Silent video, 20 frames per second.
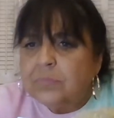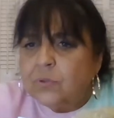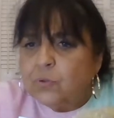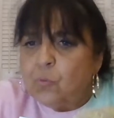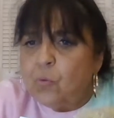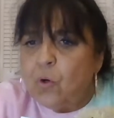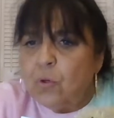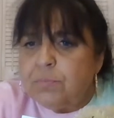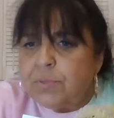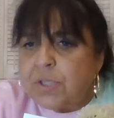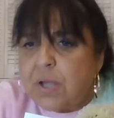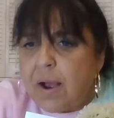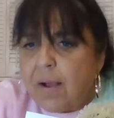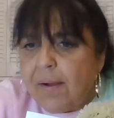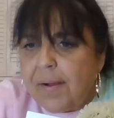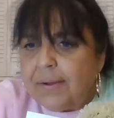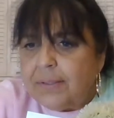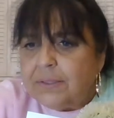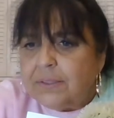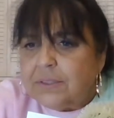Whoops.
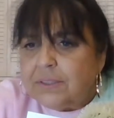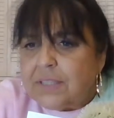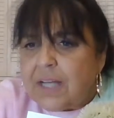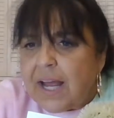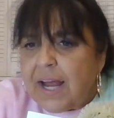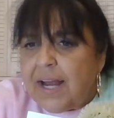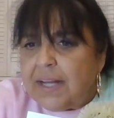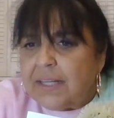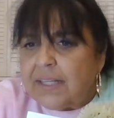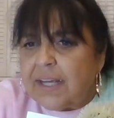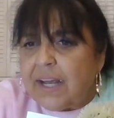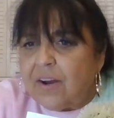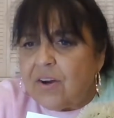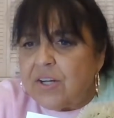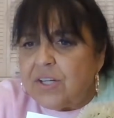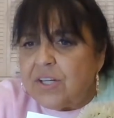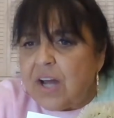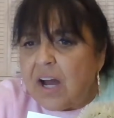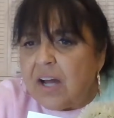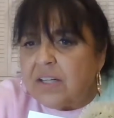
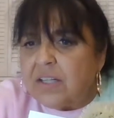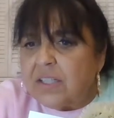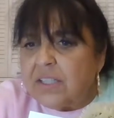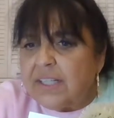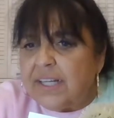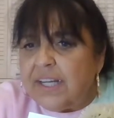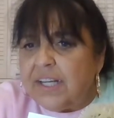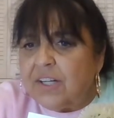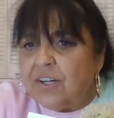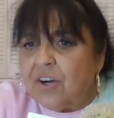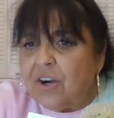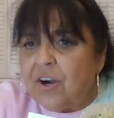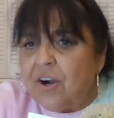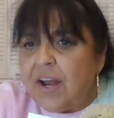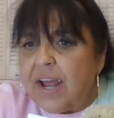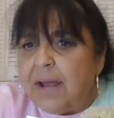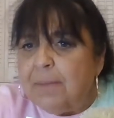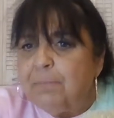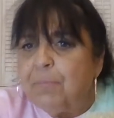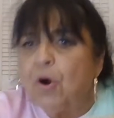Karen Dondelinger
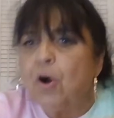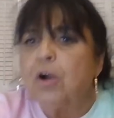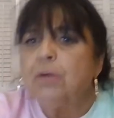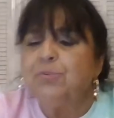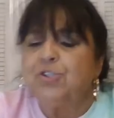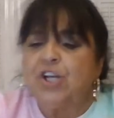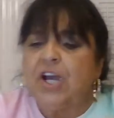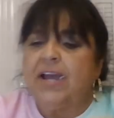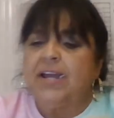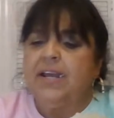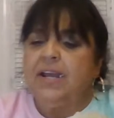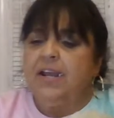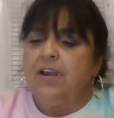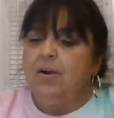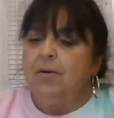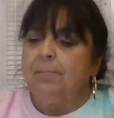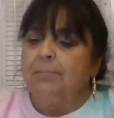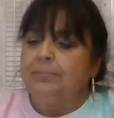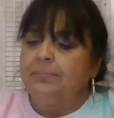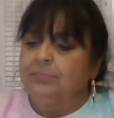and Barb
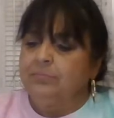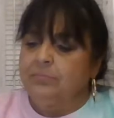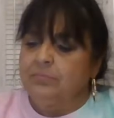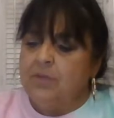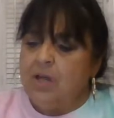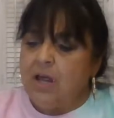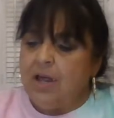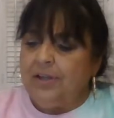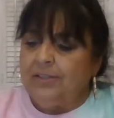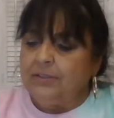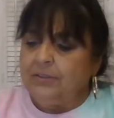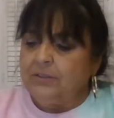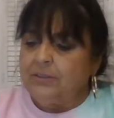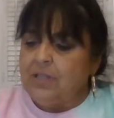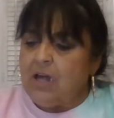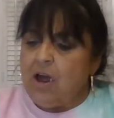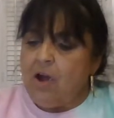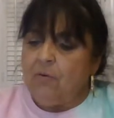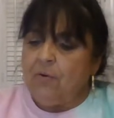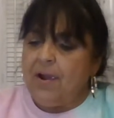J.M.
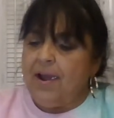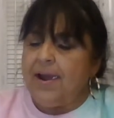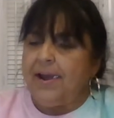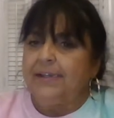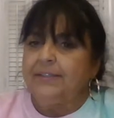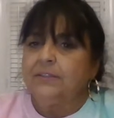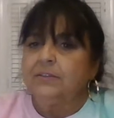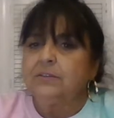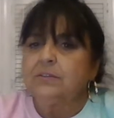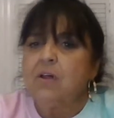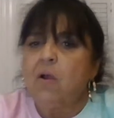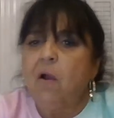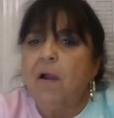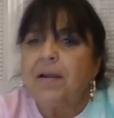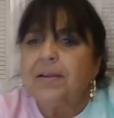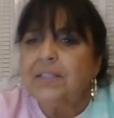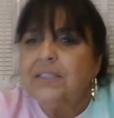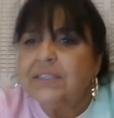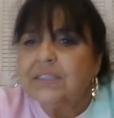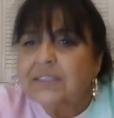Okay,
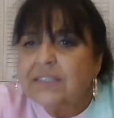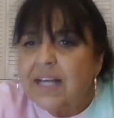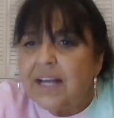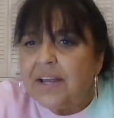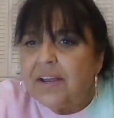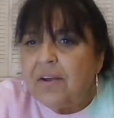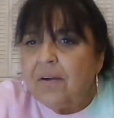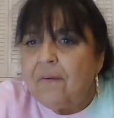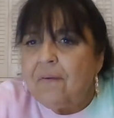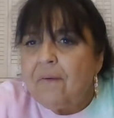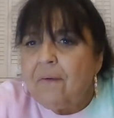let's see.